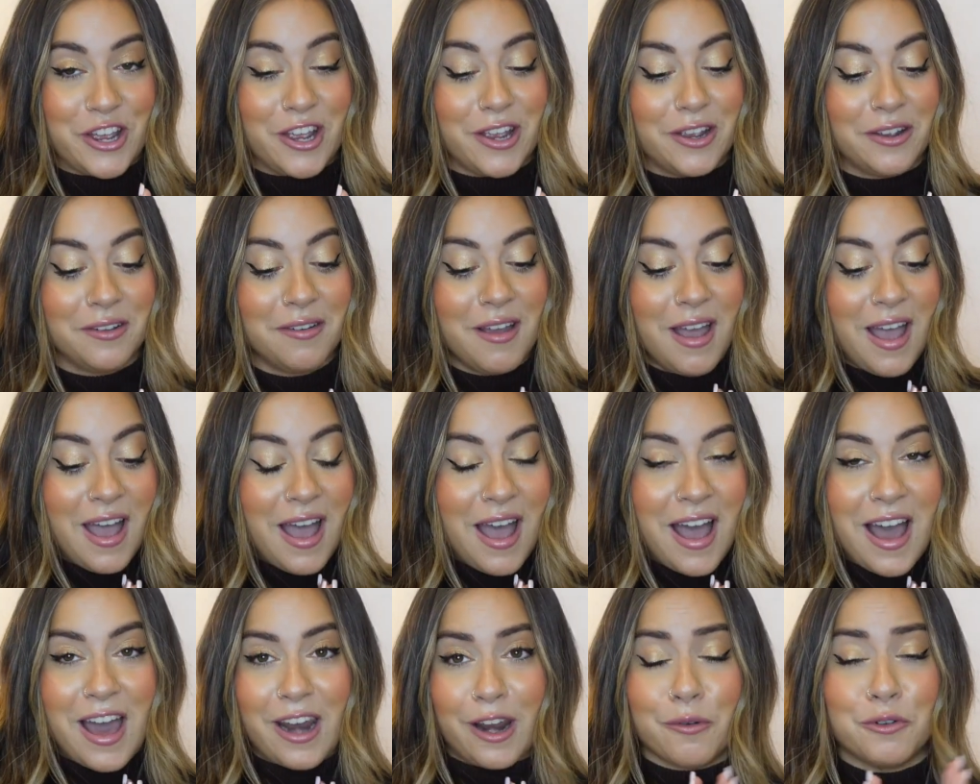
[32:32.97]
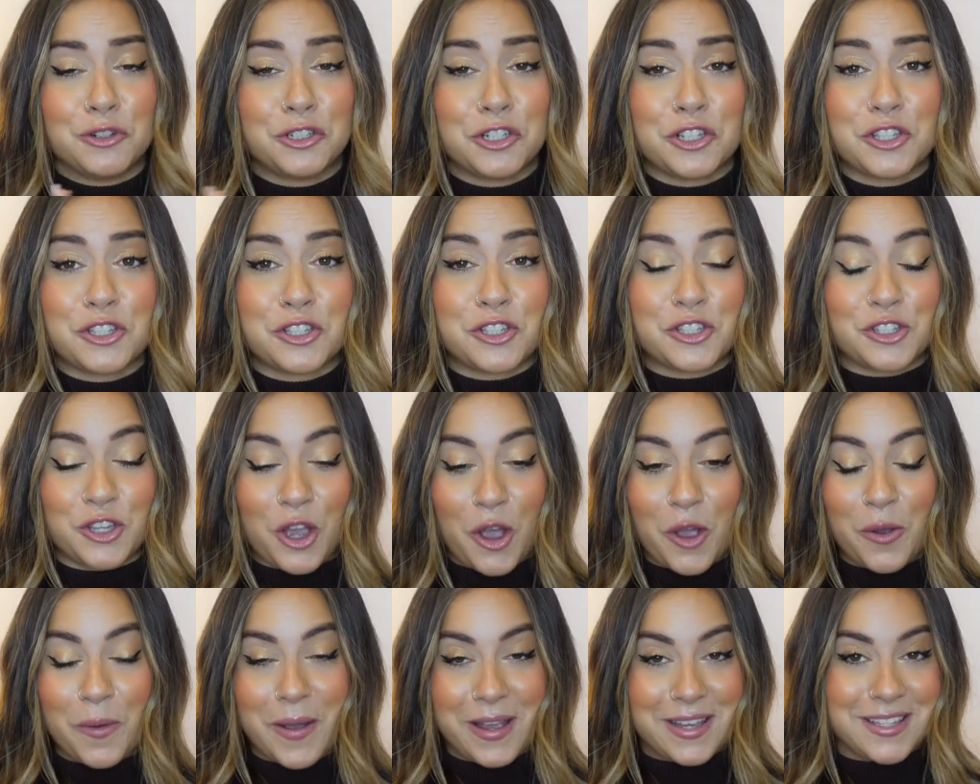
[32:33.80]
And I was just
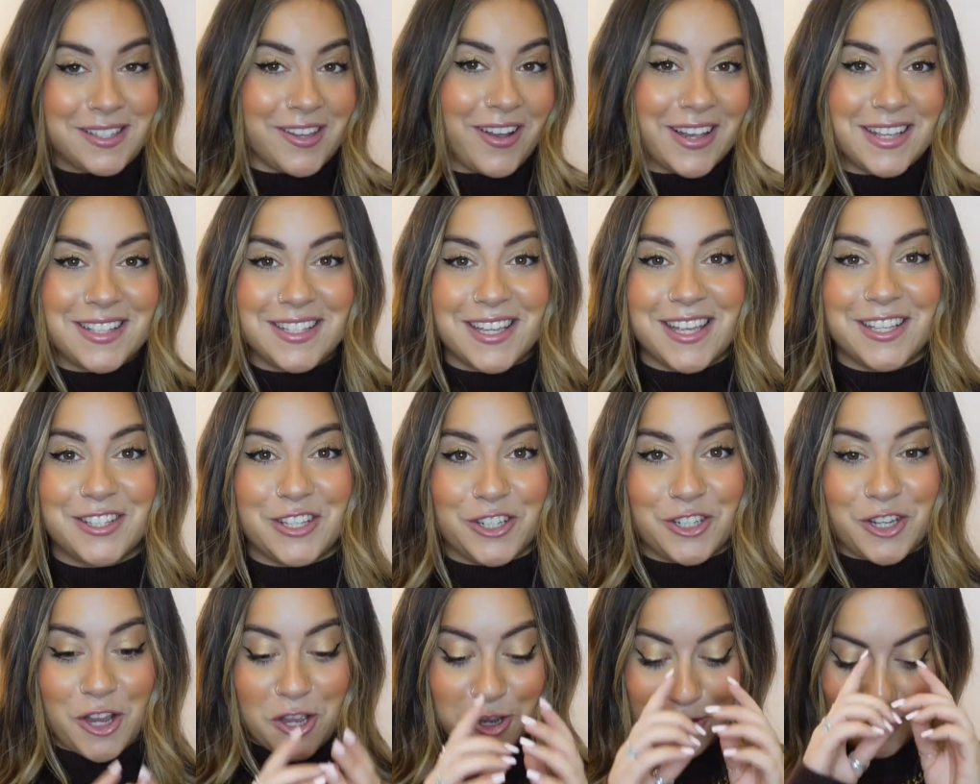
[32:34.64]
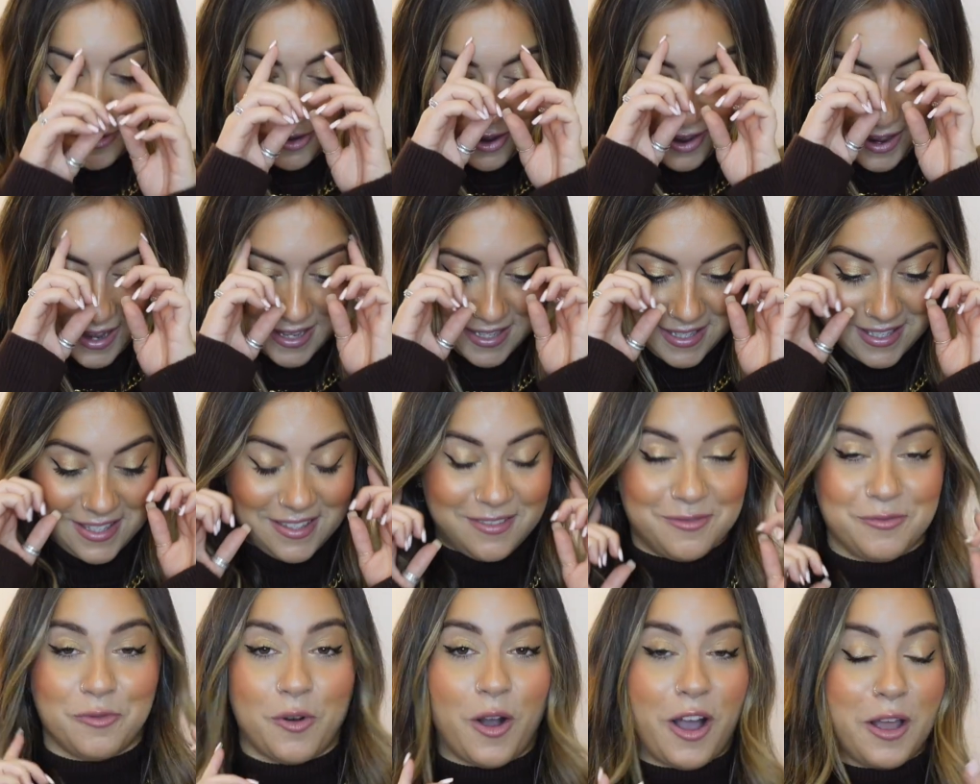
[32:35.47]
so excited to show you guys
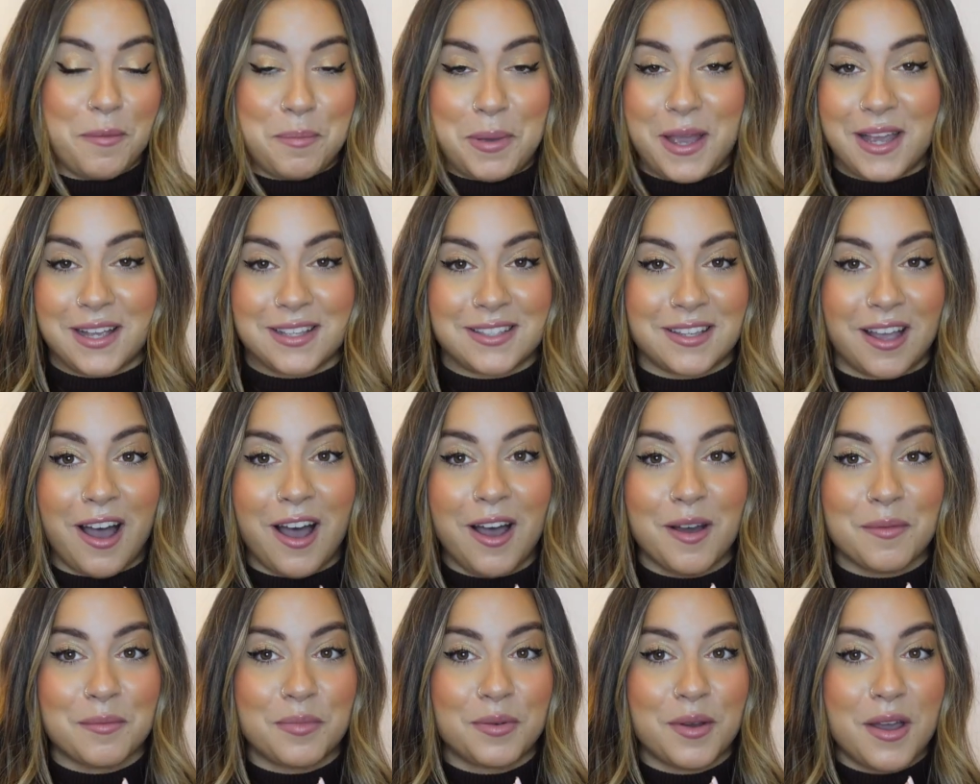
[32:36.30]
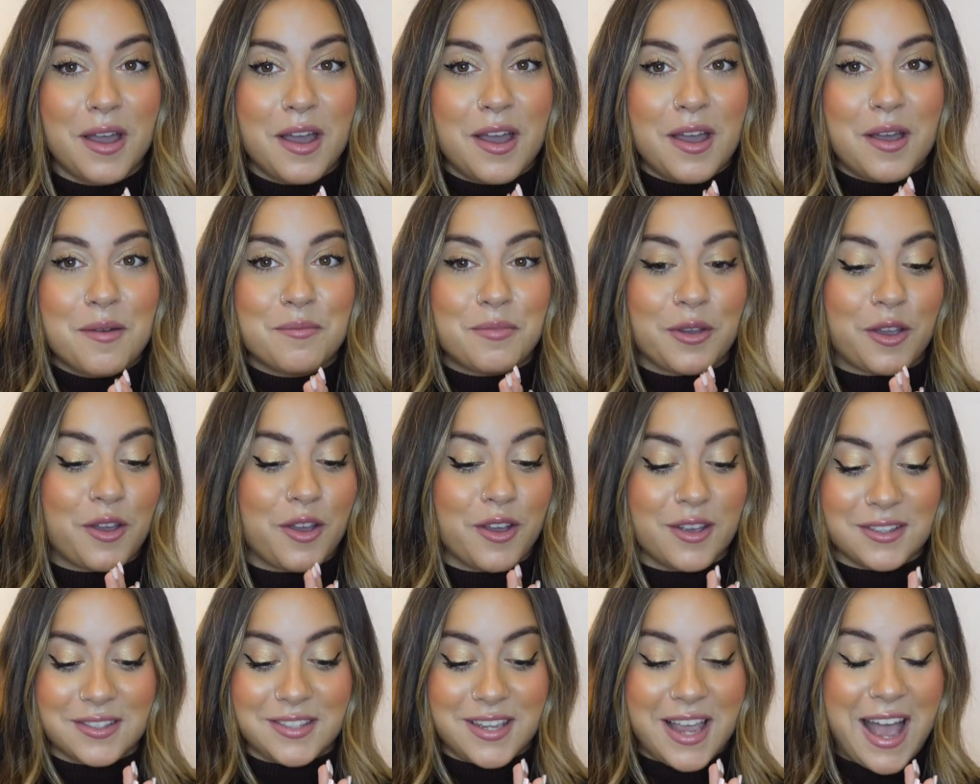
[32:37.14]
what I picked up
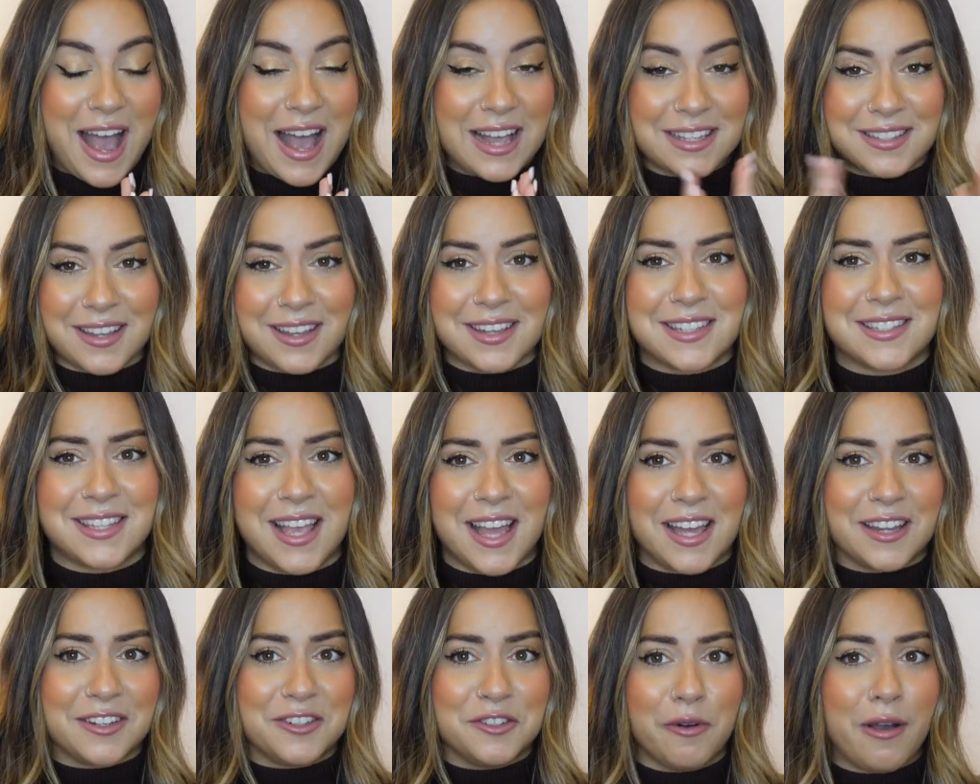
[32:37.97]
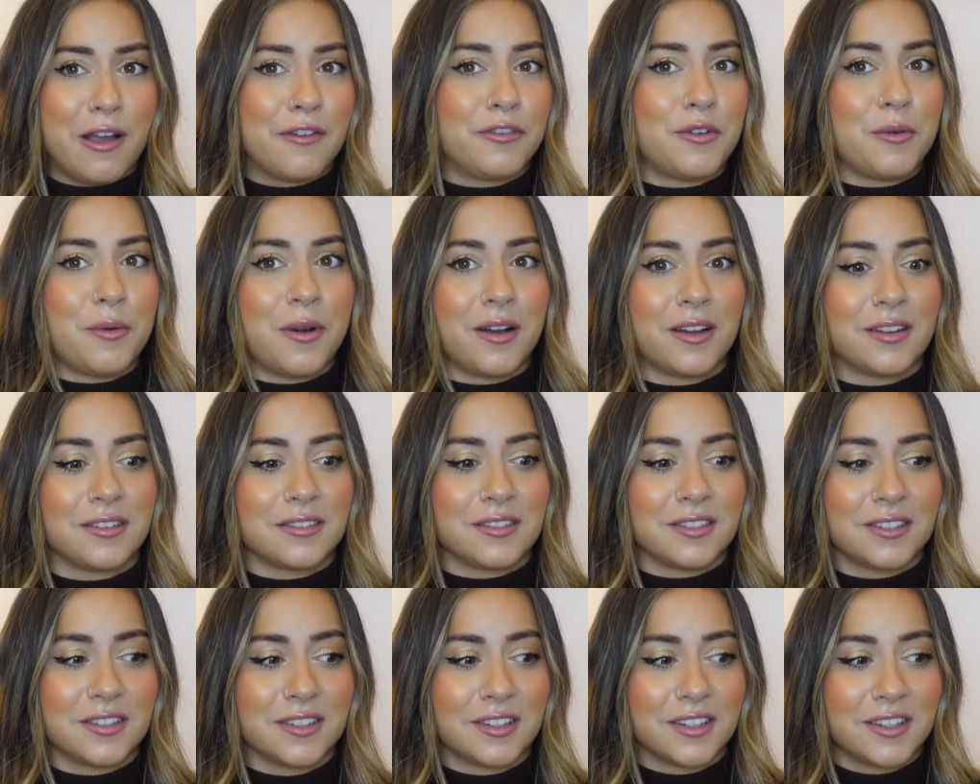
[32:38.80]
because, yeah, as I said, not
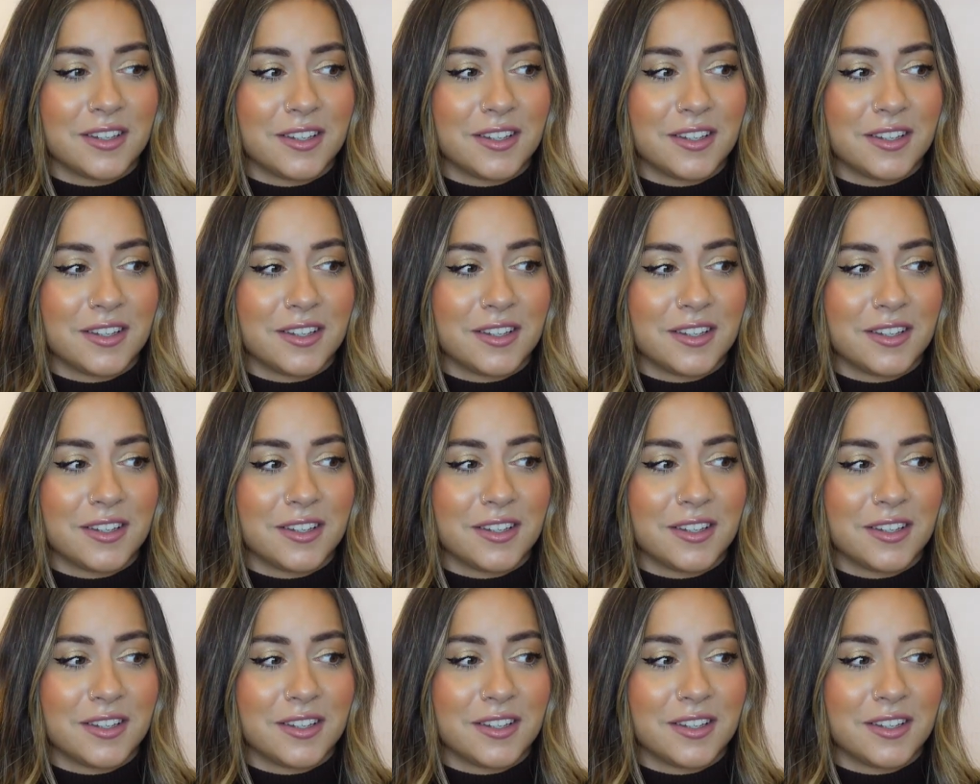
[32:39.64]
everyone